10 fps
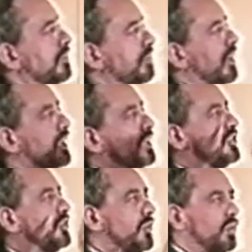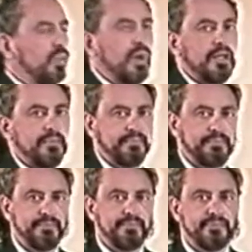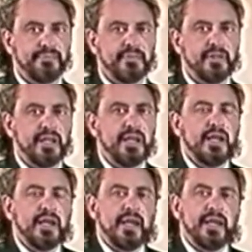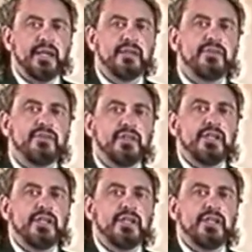minus 1. And